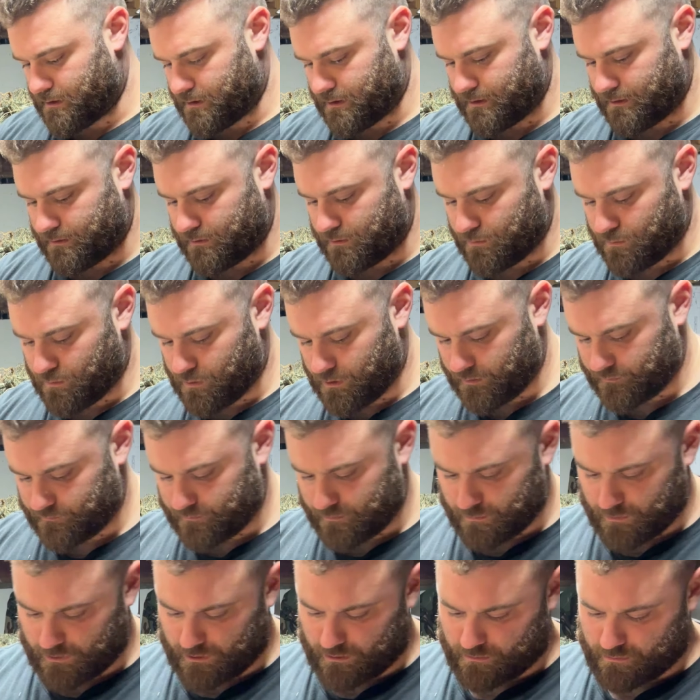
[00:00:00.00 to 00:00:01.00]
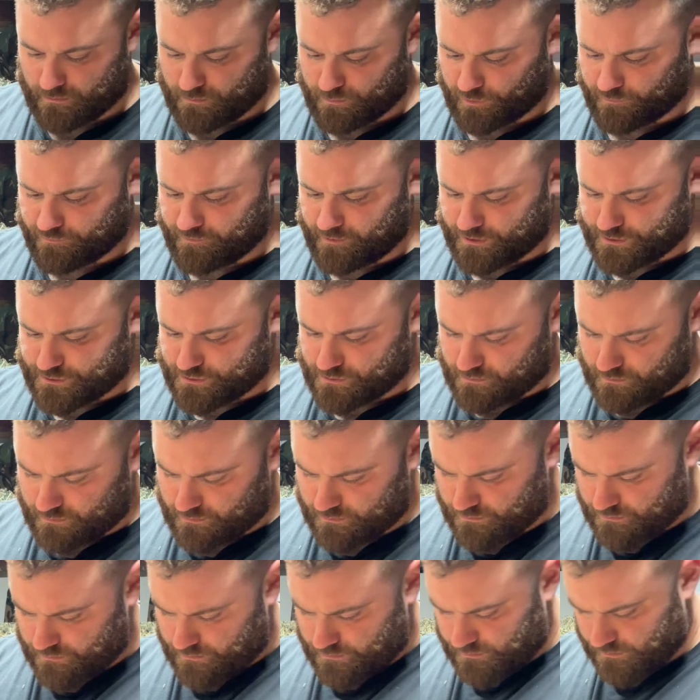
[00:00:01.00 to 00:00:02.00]
you want it to be professional
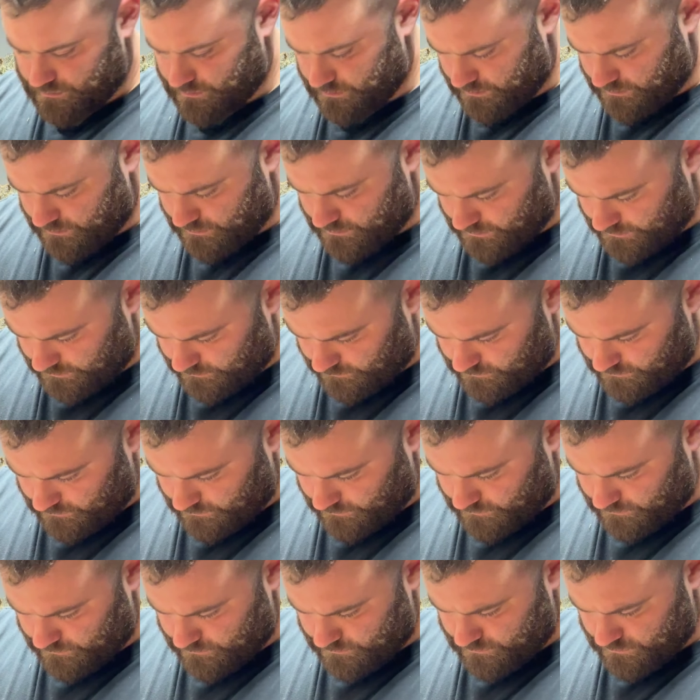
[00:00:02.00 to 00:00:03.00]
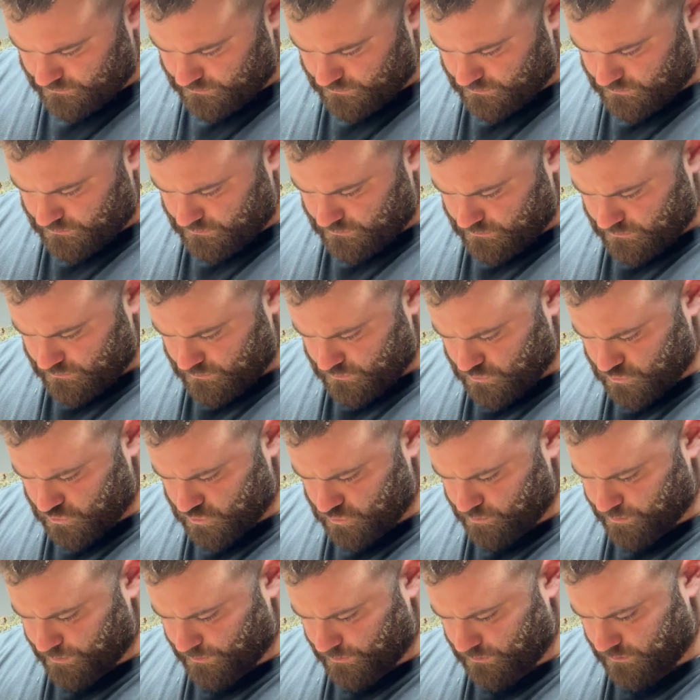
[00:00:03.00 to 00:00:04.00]
and not look
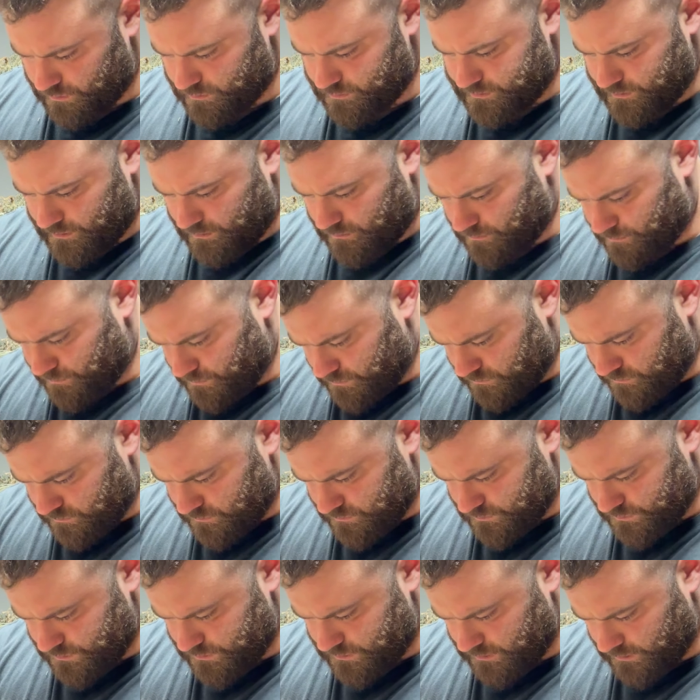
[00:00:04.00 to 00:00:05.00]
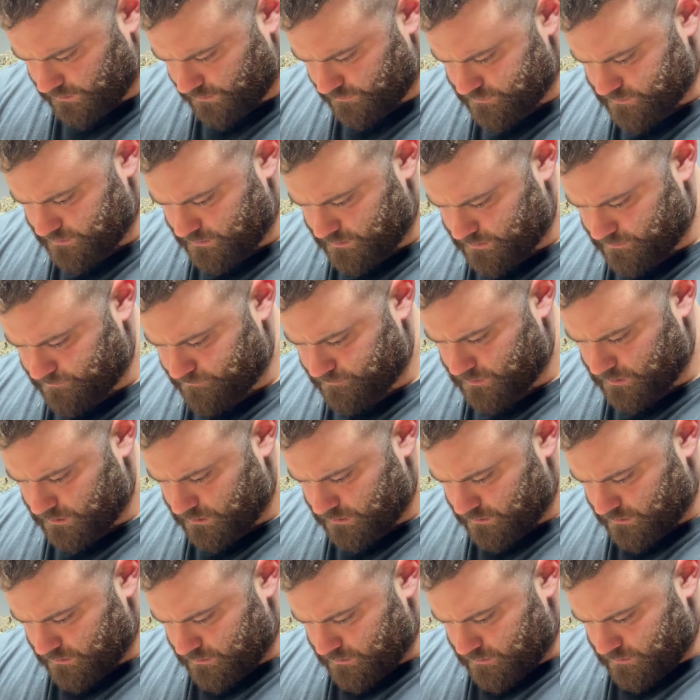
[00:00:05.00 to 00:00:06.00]
super terrible. So just take your time.
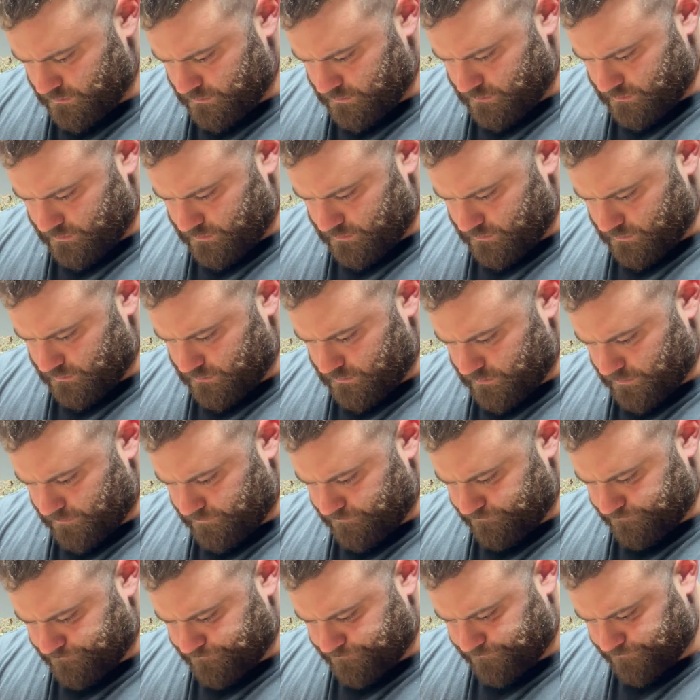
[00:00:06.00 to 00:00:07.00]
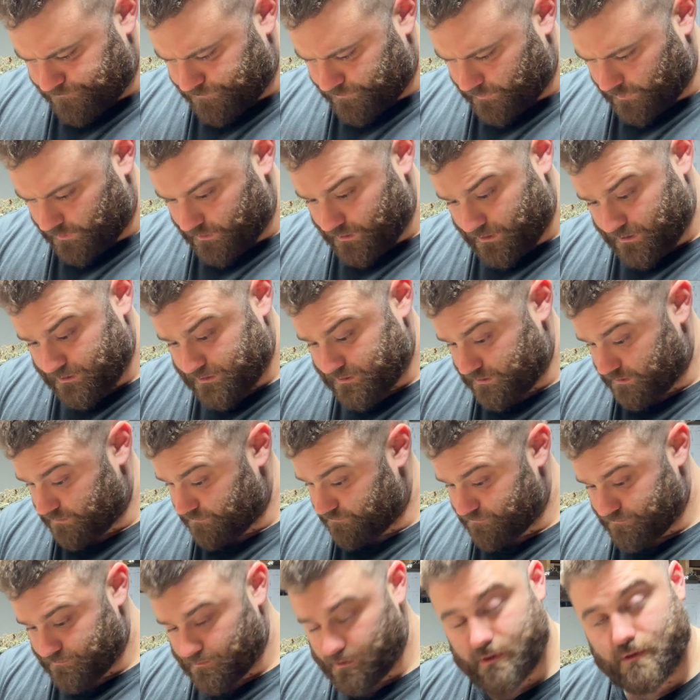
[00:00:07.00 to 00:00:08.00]
Like I said,
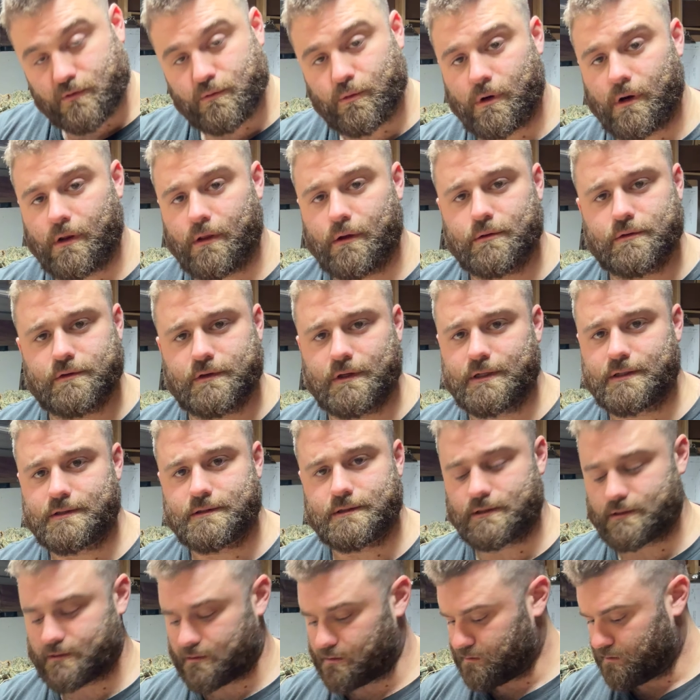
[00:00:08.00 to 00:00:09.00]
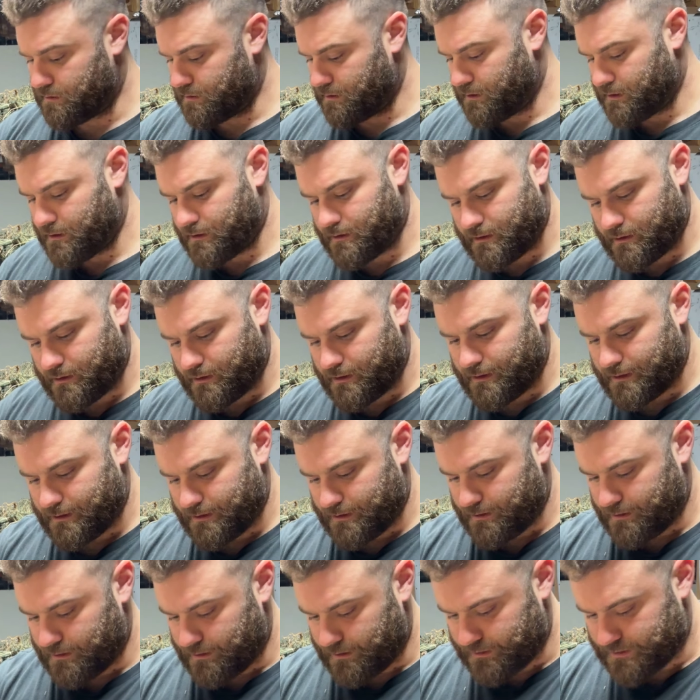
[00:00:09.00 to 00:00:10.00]
it's one of those things that
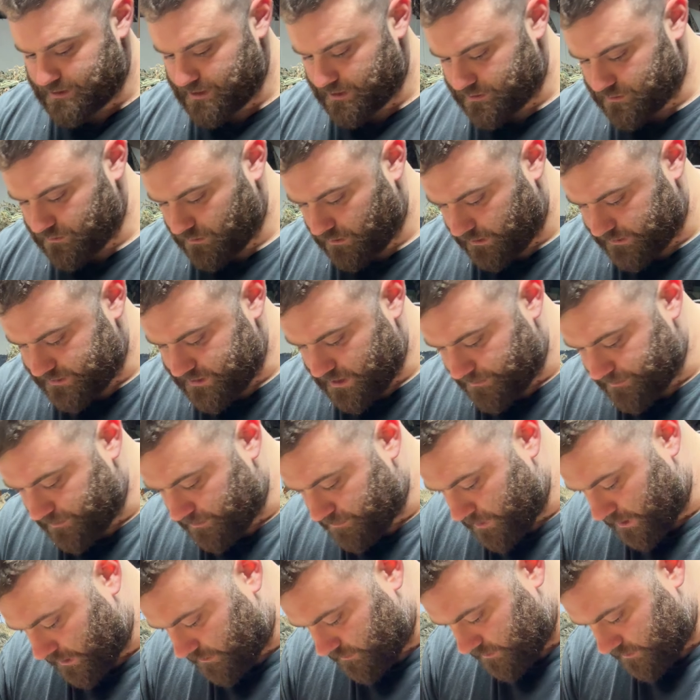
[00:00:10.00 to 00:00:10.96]
it takes a lot of time to make